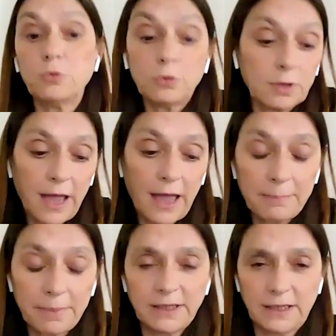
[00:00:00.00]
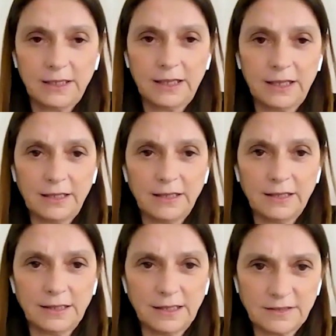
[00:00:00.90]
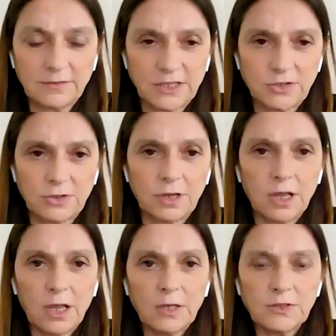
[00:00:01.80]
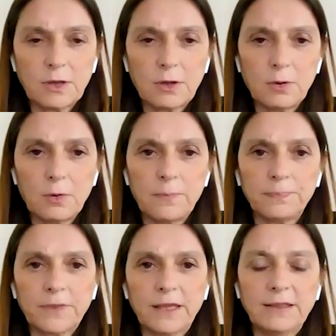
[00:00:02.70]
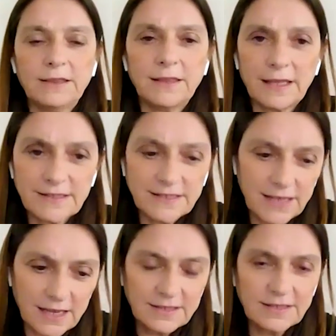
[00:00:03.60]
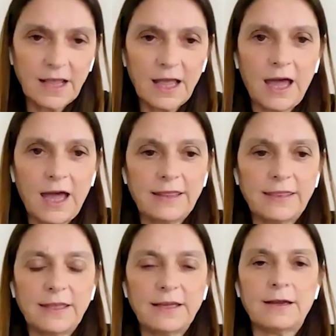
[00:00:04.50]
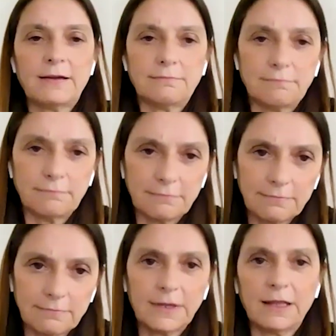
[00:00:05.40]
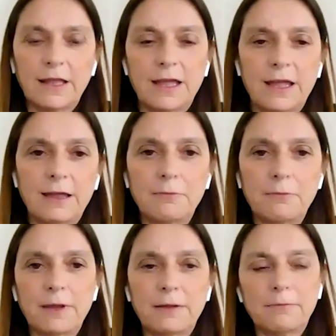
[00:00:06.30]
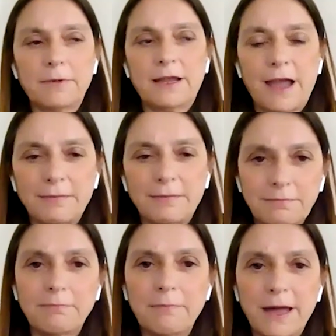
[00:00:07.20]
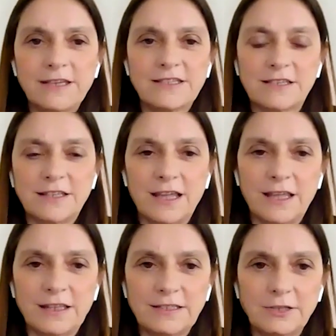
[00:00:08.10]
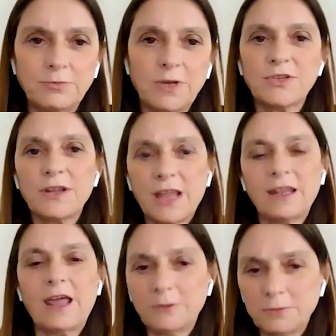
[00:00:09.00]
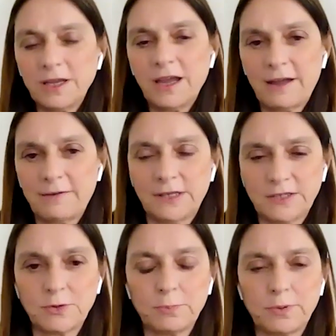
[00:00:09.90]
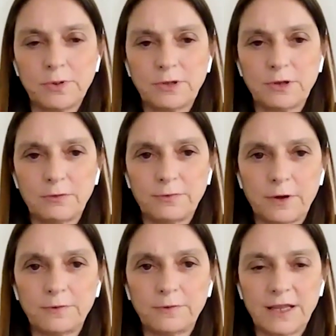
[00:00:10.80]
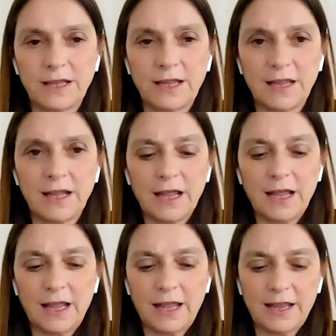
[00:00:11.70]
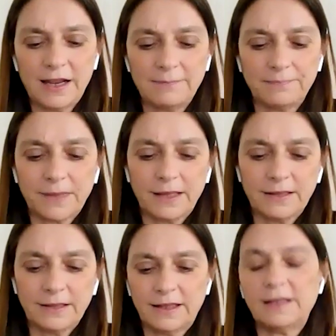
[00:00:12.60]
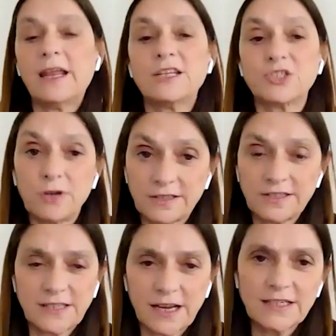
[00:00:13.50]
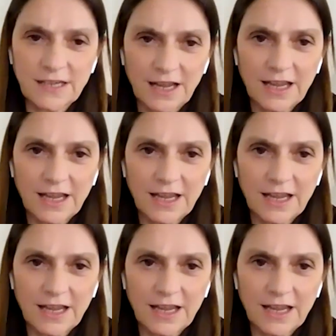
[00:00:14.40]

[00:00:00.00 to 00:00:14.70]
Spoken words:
could happen in this region. So in that sense, I think we can manage the situation, and we have the support of the the National Research